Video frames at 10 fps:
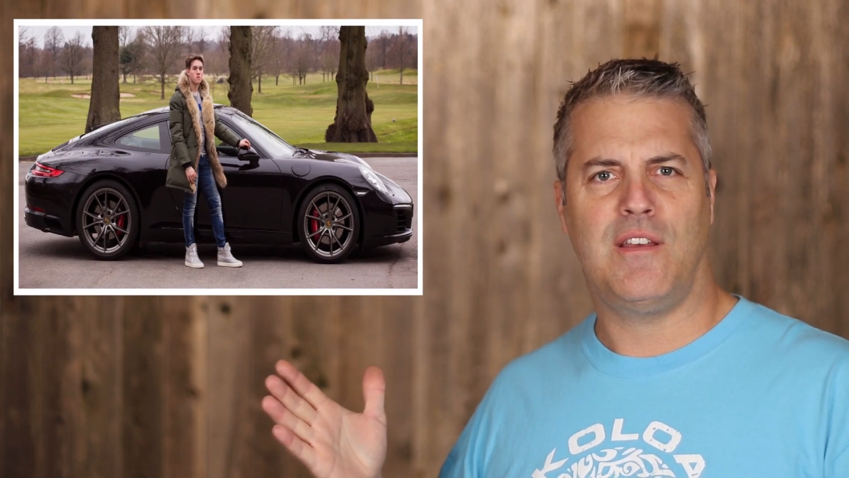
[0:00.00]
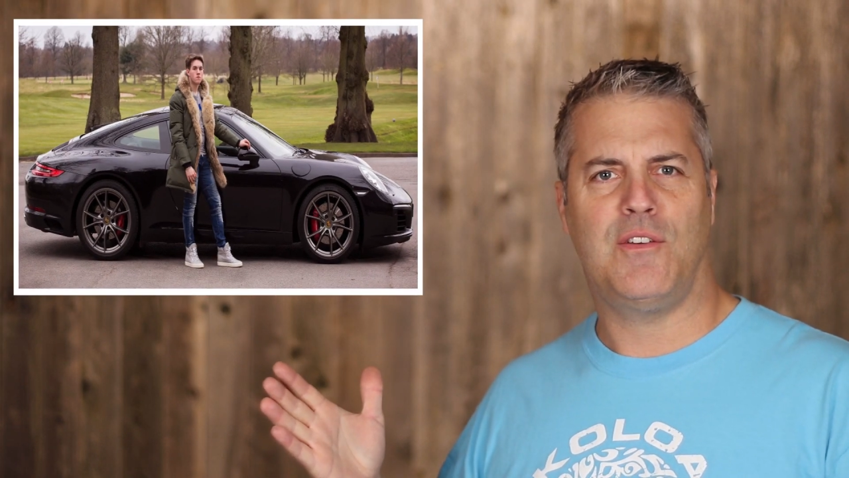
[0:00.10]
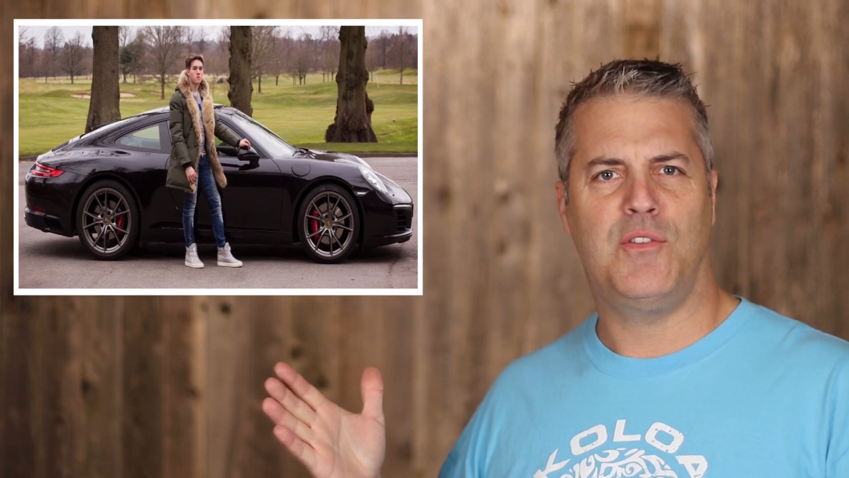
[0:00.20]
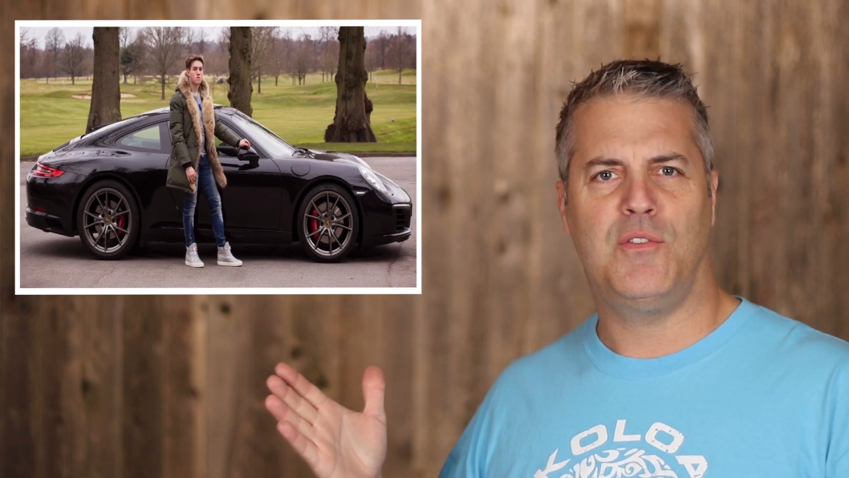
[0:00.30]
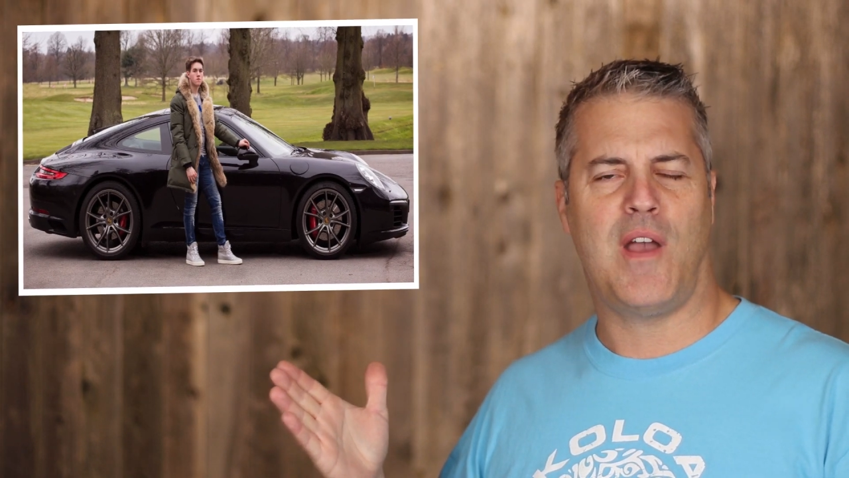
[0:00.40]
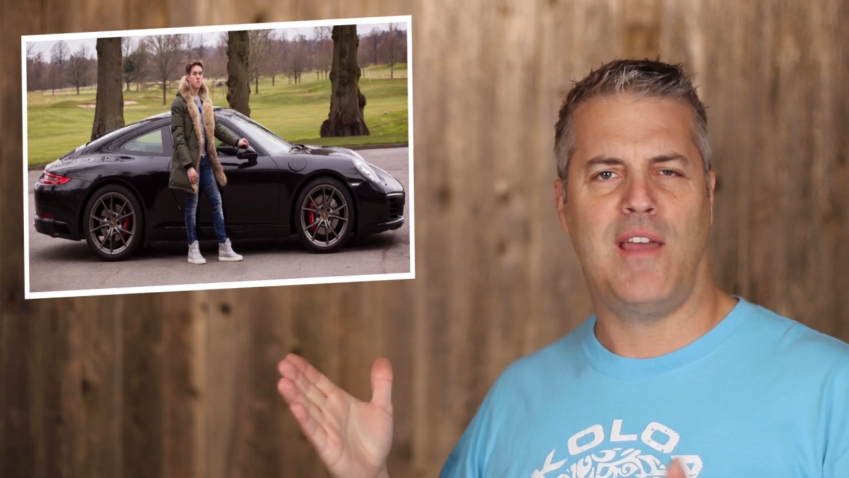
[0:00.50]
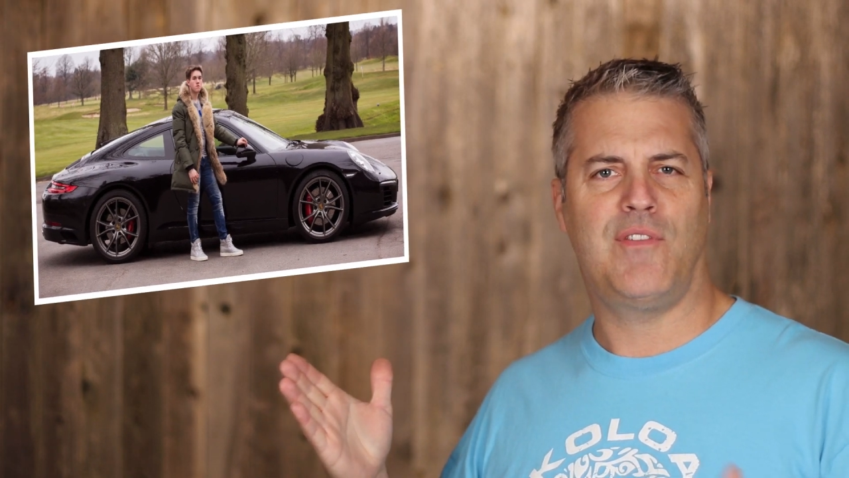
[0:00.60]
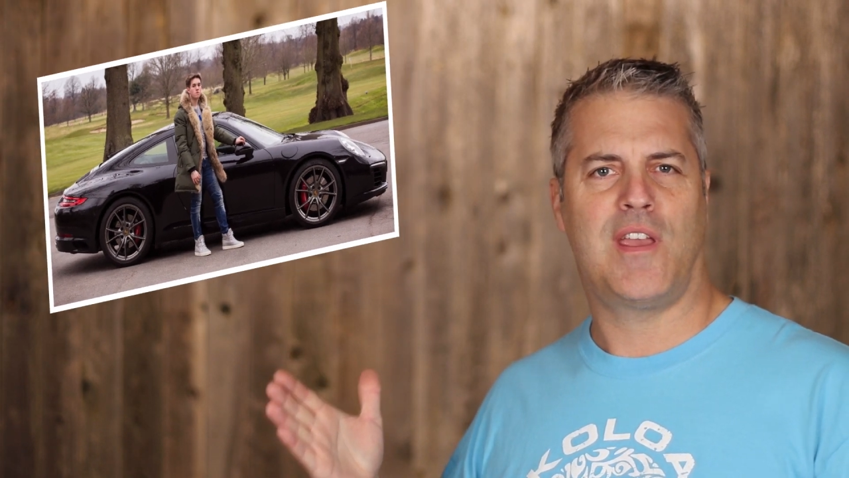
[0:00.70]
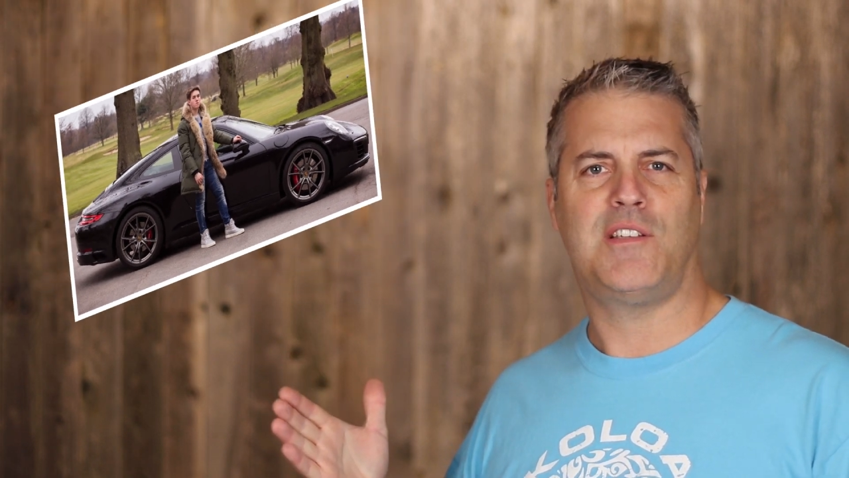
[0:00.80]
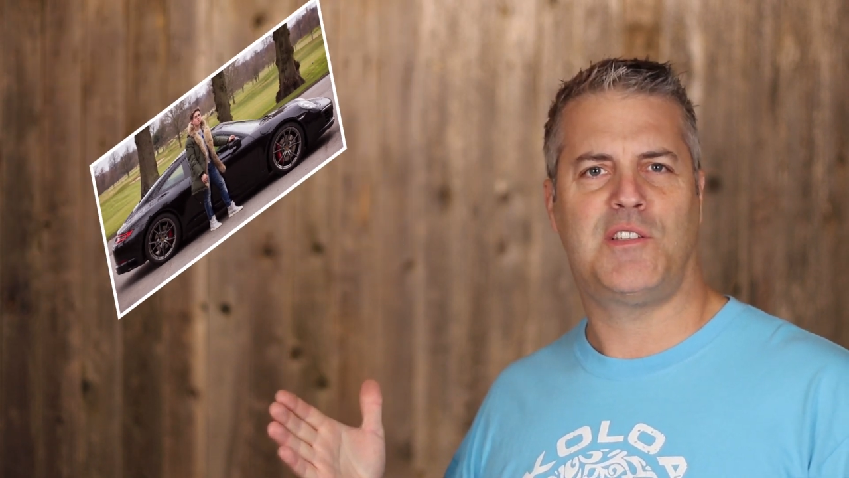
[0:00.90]
who
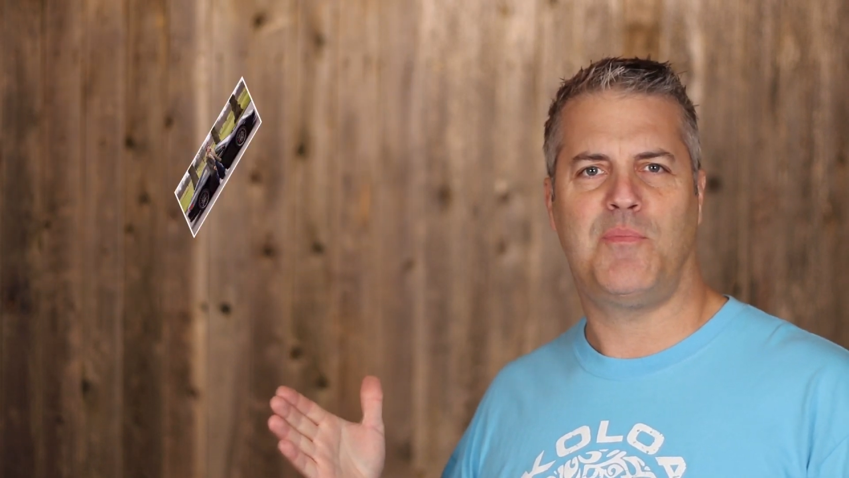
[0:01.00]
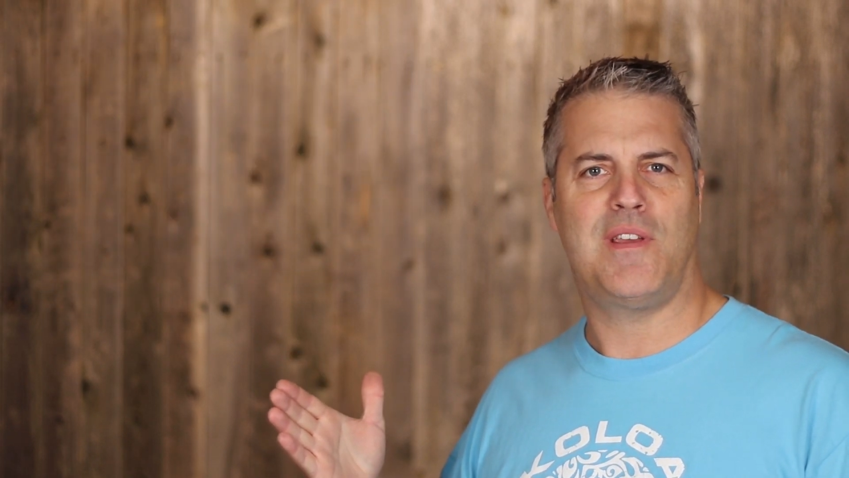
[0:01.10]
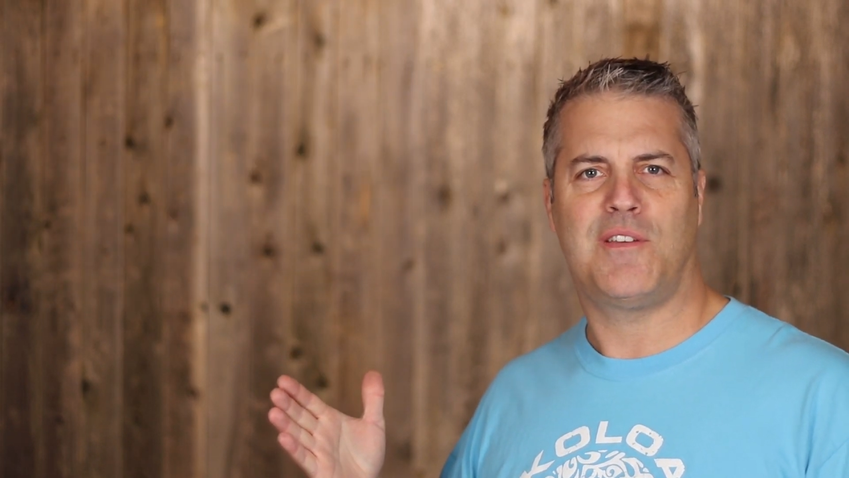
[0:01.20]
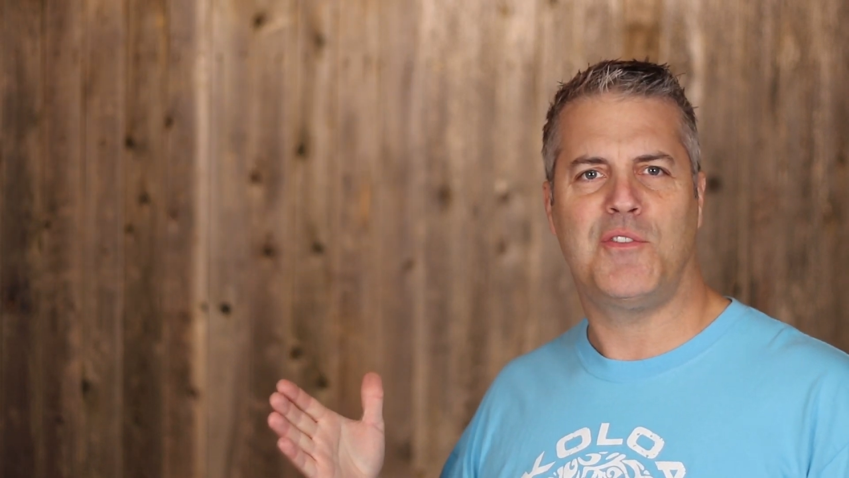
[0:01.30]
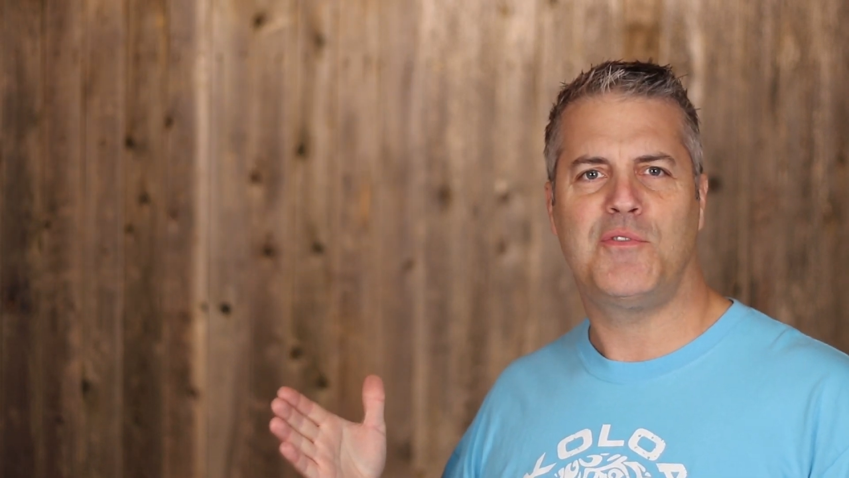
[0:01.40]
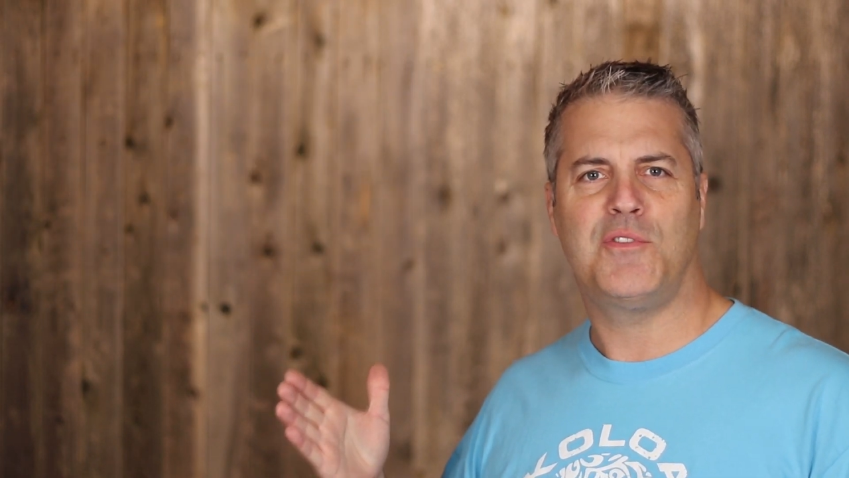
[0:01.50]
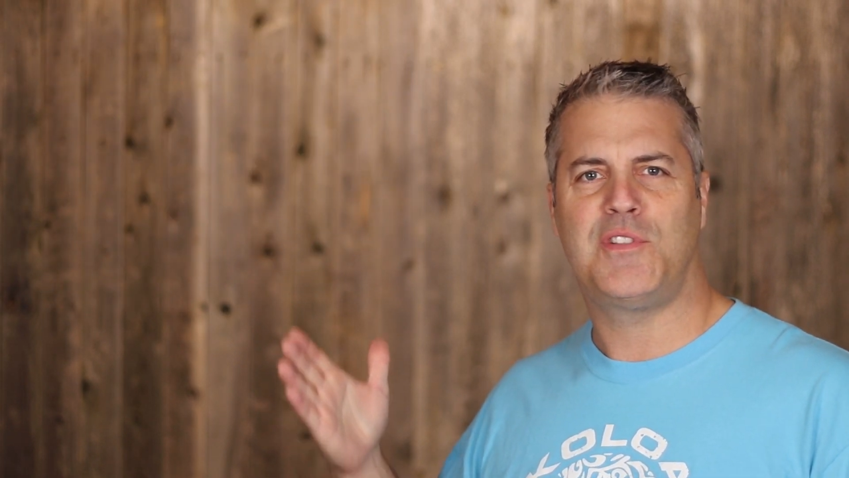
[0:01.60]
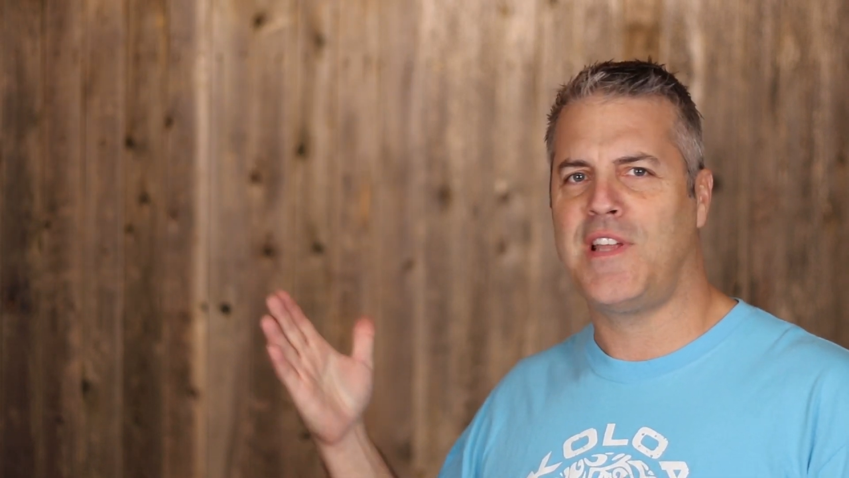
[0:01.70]
advocates to be a guru